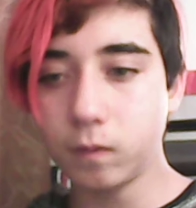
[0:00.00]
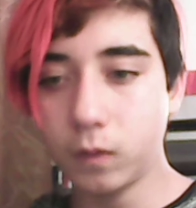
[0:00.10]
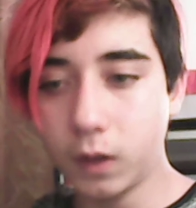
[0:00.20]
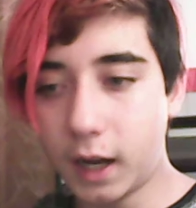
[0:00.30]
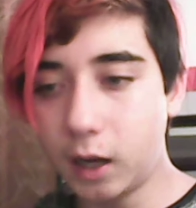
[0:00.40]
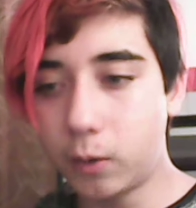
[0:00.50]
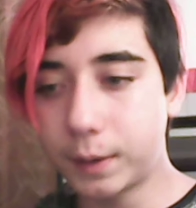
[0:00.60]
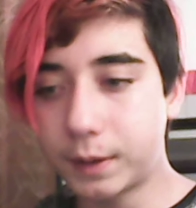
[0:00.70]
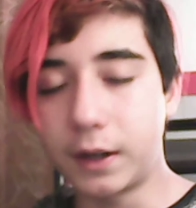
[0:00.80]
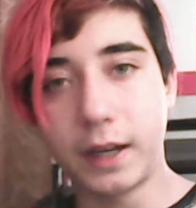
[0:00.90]
I go out
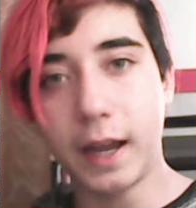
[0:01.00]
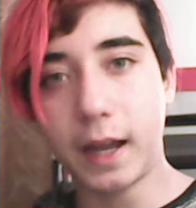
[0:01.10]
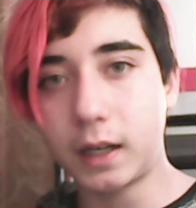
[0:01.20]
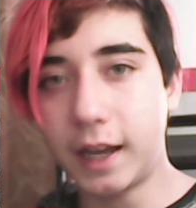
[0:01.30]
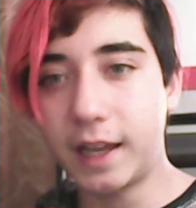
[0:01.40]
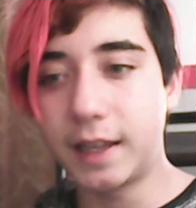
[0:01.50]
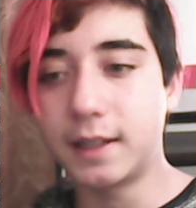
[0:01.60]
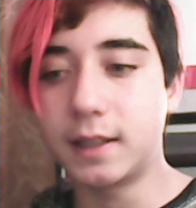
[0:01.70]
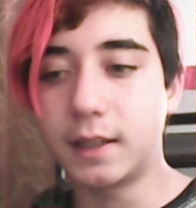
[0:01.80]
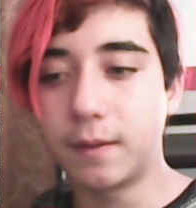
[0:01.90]
there again,
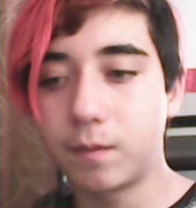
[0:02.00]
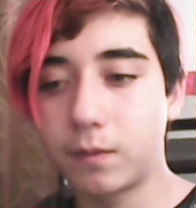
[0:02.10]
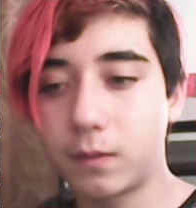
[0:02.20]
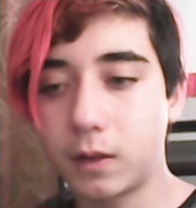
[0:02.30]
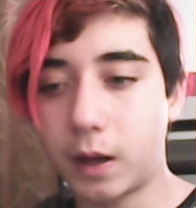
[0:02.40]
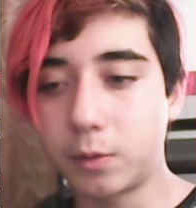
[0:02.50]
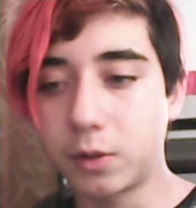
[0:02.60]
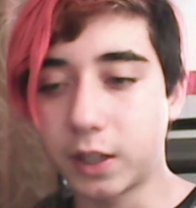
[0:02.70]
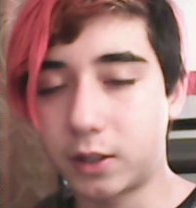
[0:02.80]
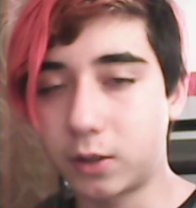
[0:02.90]
and I'm just
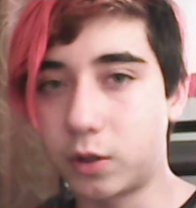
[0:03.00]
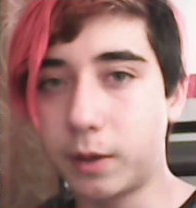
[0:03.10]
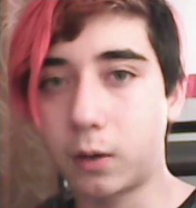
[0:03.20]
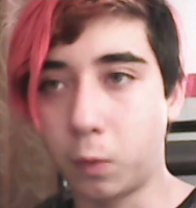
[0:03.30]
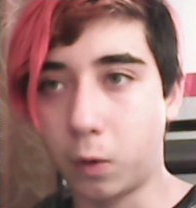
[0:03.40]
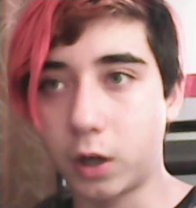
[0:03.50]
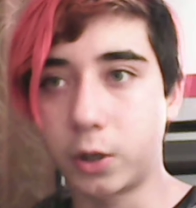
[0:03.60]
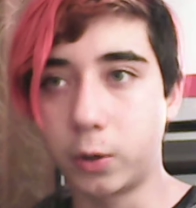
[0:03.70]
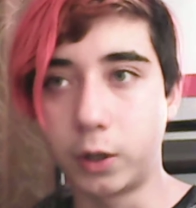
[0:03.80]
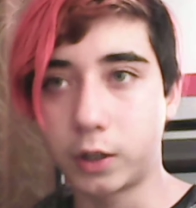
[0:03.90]
like, dude, you better watch
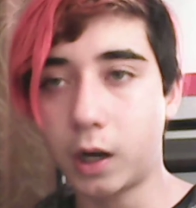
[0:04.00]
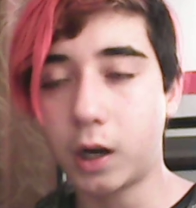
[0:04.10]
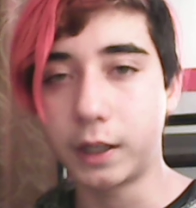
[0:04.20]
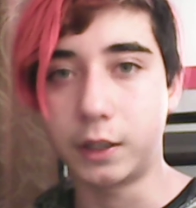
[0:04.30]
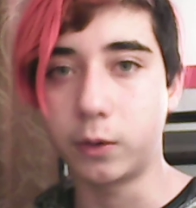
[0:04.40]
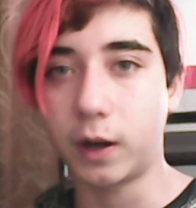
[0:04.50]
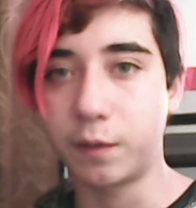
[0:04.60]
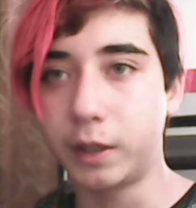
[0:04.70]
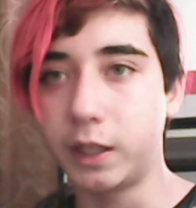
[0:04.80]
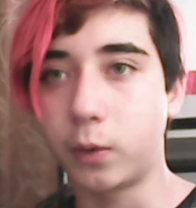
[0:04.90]
who you're talking to. I've
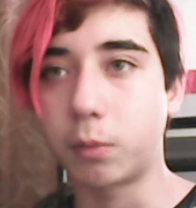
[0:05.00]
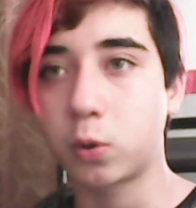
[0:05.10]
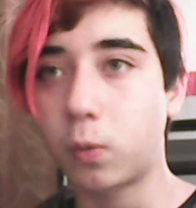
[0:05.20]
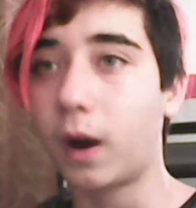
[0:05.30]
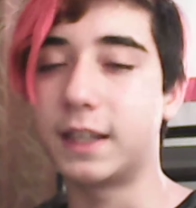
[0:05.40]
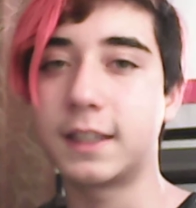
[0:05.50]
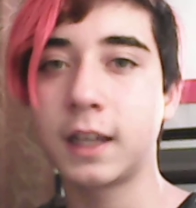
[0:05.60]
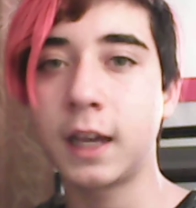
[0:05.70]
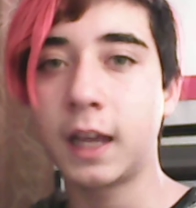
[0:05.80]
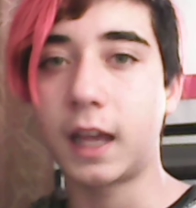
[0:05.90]
beaten you up twice,
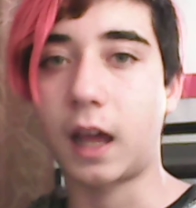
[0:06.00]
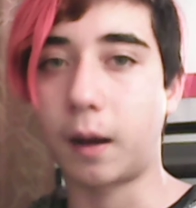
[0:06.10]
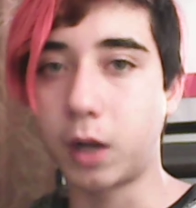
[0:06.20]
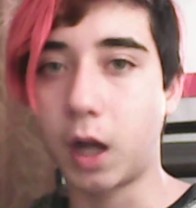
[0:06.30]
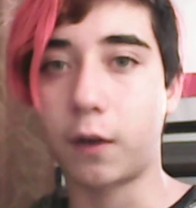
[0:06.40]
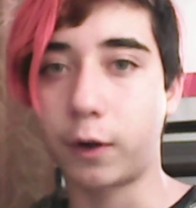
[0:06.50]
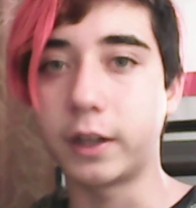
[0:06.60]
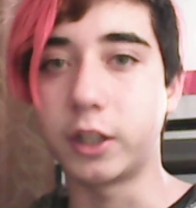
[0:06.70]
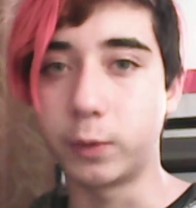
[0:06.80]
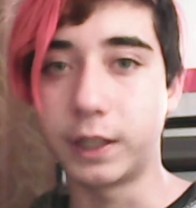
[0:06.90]
and I'm not afraid to
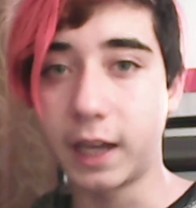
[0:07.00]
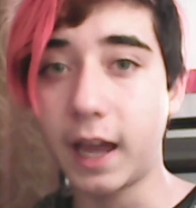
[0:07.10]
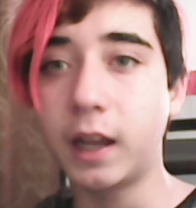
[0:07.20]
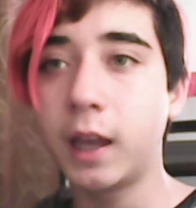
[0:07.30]
do it again.